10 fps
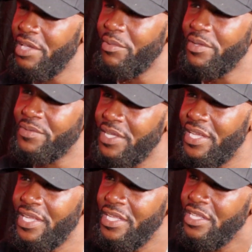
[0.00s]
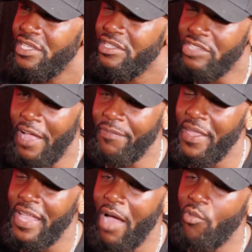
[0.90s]
You get what I'm saying? So
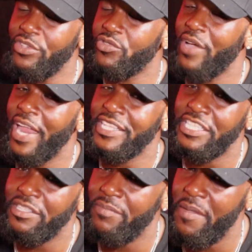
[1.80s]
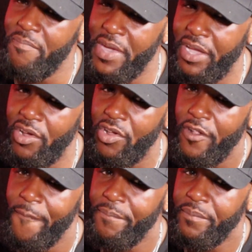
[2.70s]
I want True Addict just to be
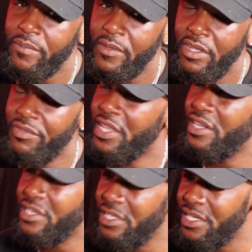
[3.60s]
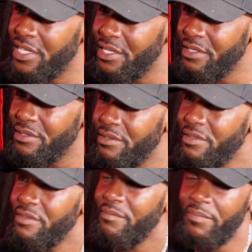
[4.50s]
bigger than the hood,
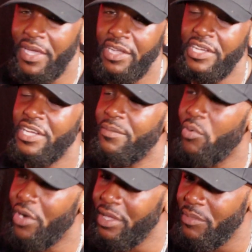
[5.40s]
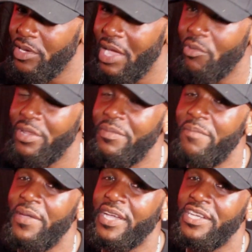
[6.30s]
bigger than the poor community. I want
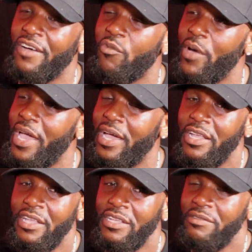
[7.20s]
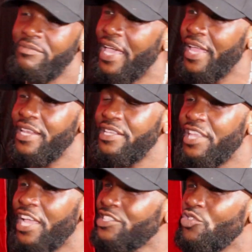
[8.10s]
to be big enough where that
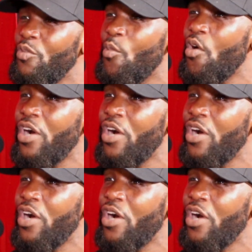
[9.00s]
there's no